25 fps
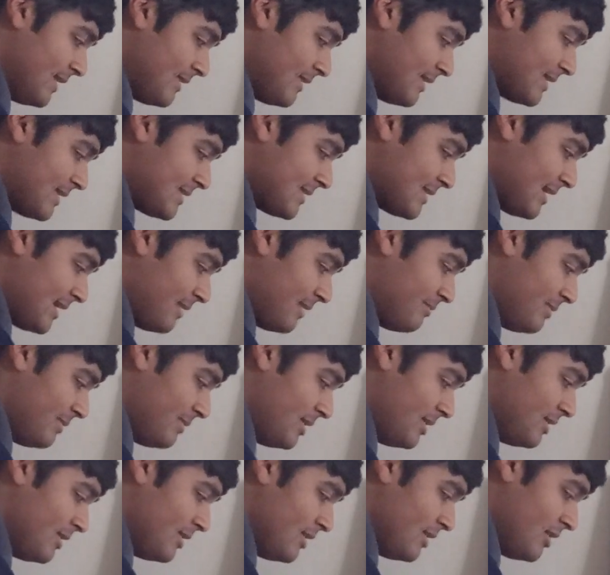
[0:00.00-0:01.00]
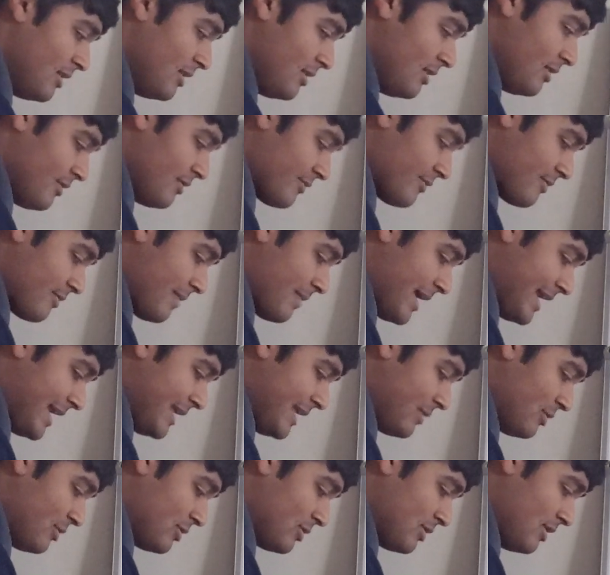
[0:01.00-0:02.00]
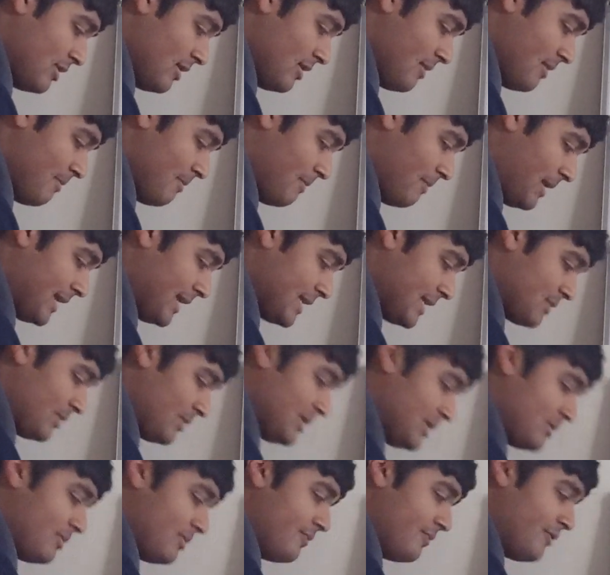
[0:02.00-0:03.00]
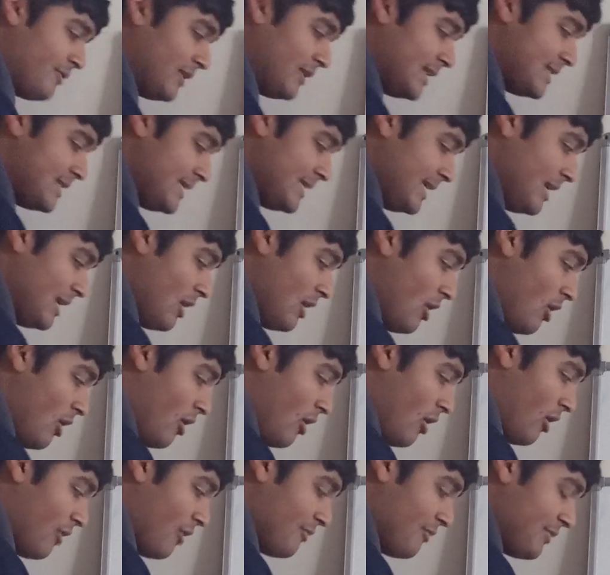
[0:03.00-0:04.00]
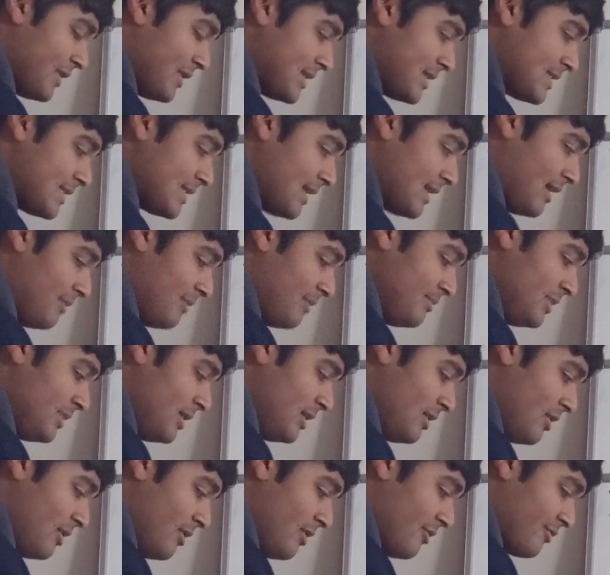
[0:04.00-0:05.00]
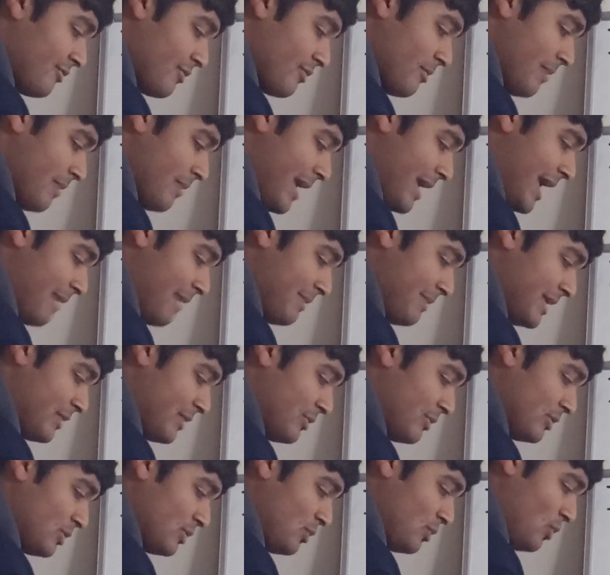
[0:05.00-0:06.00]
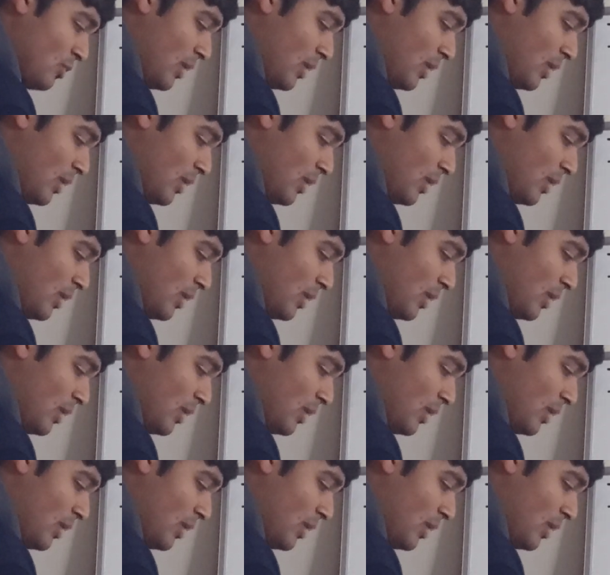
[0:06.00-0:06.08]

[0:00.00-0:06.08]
the sum from n equals minus 1 to infinity of the sum from m equals